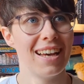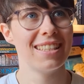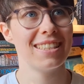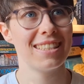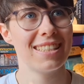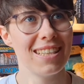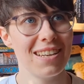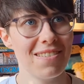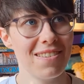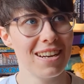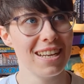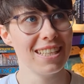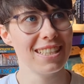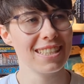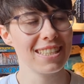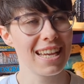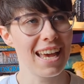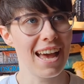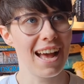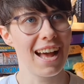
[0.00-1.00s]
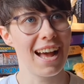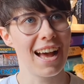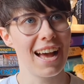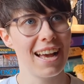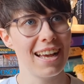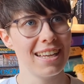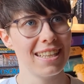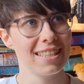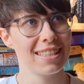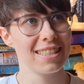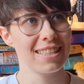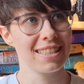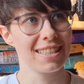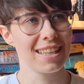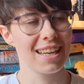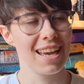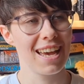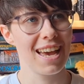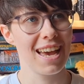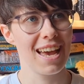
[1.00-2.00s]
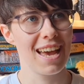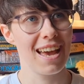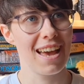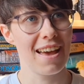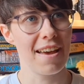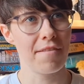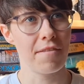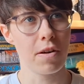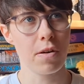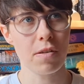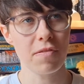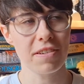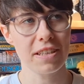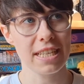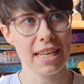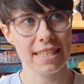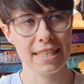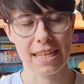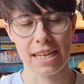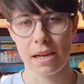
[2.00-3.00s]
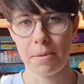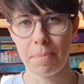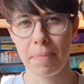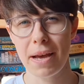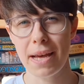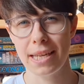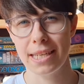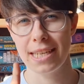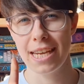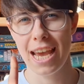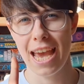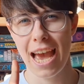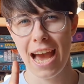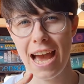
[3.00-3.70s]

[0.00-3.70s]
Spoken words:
series is very fantastical, but